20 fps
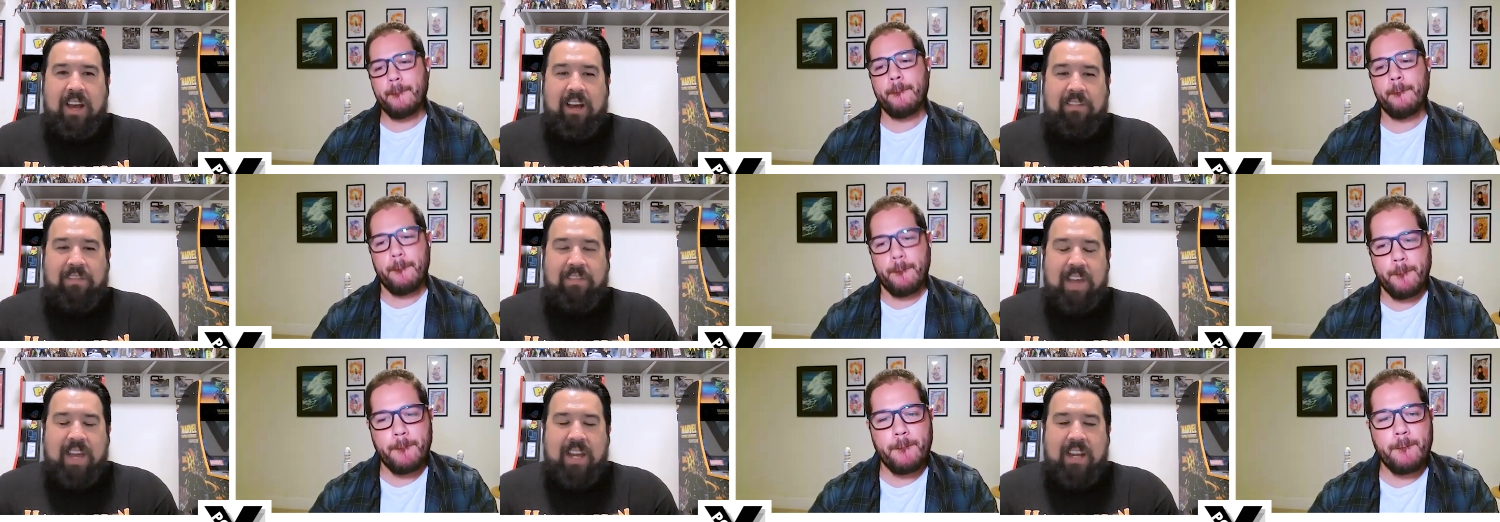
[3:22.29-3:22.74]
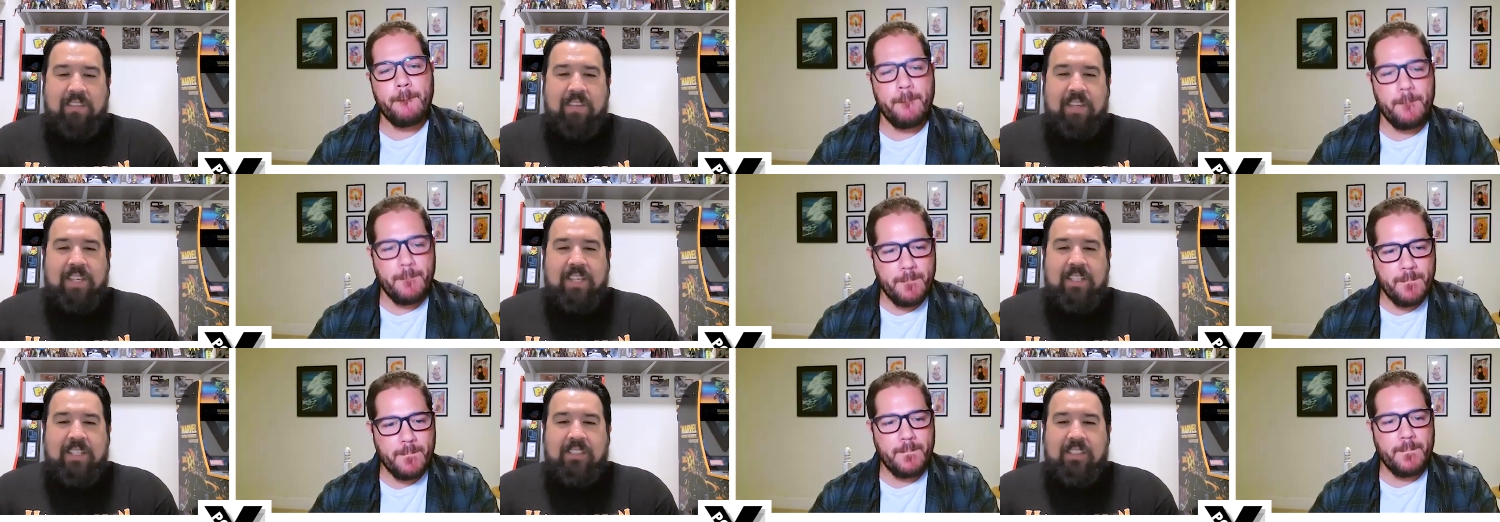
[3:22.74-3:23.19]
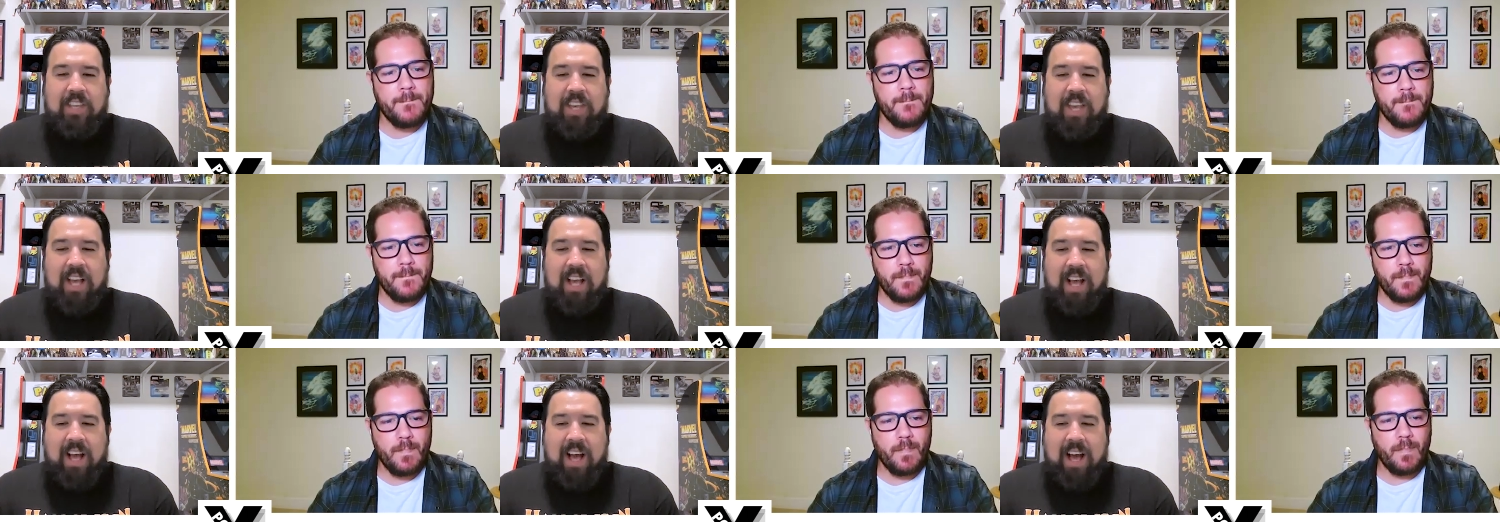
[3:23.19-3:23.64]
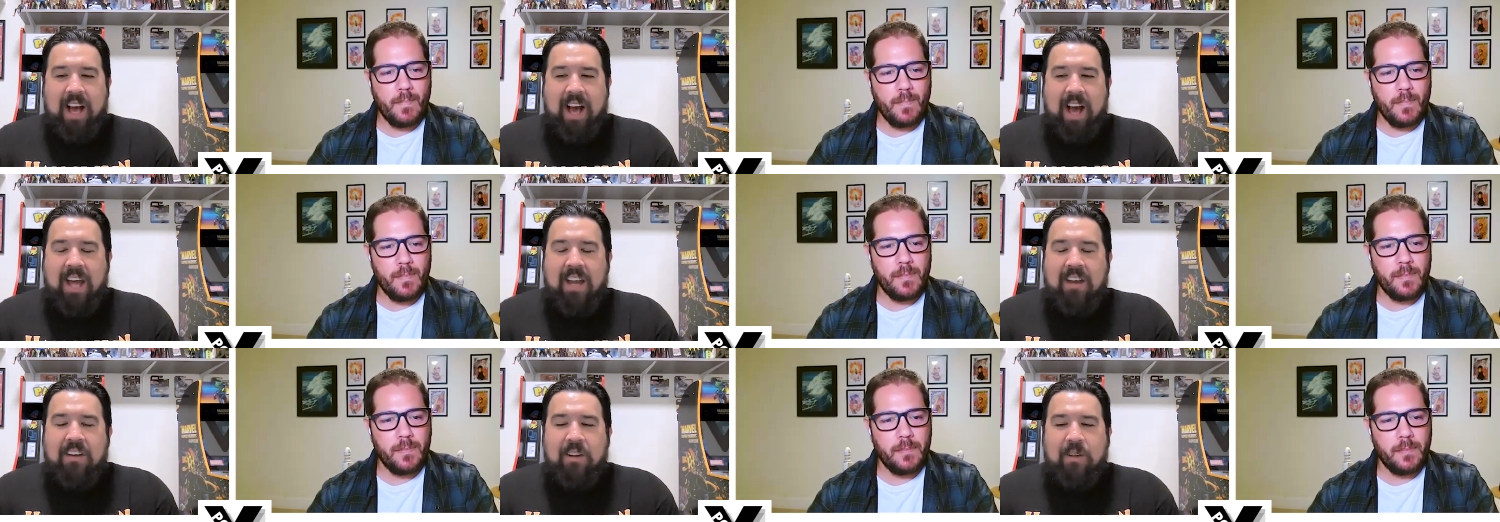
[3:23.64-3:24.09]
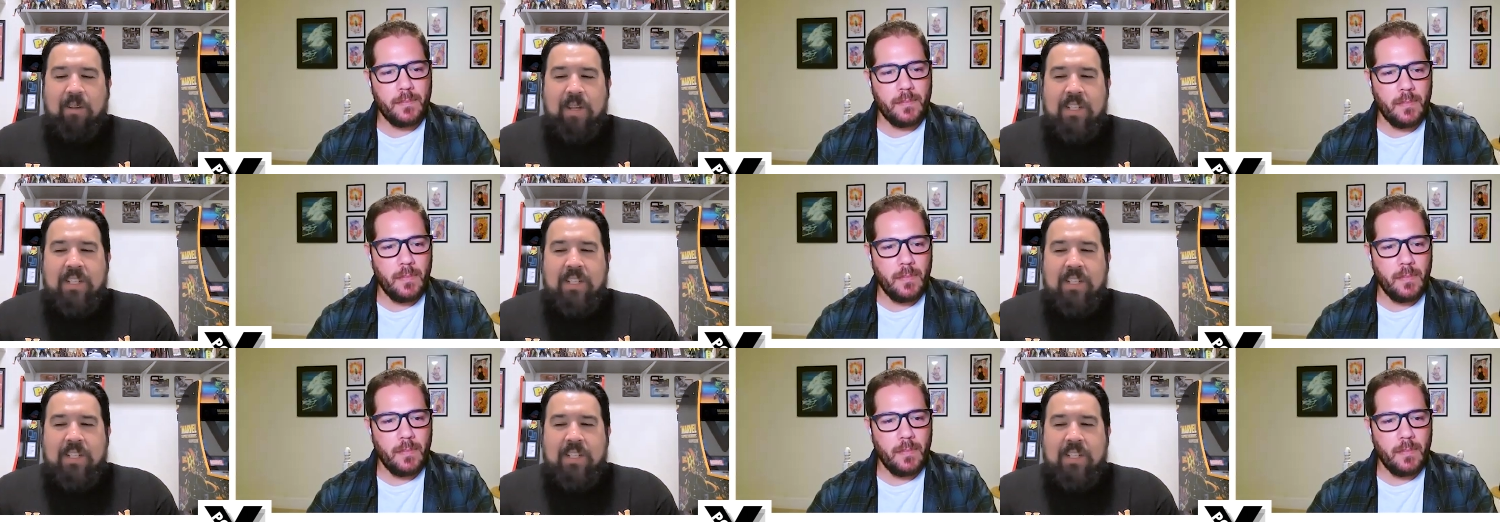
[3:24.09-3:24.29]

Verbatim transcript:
Speaker 1: a fan of his. Mm-hmm. I don't know.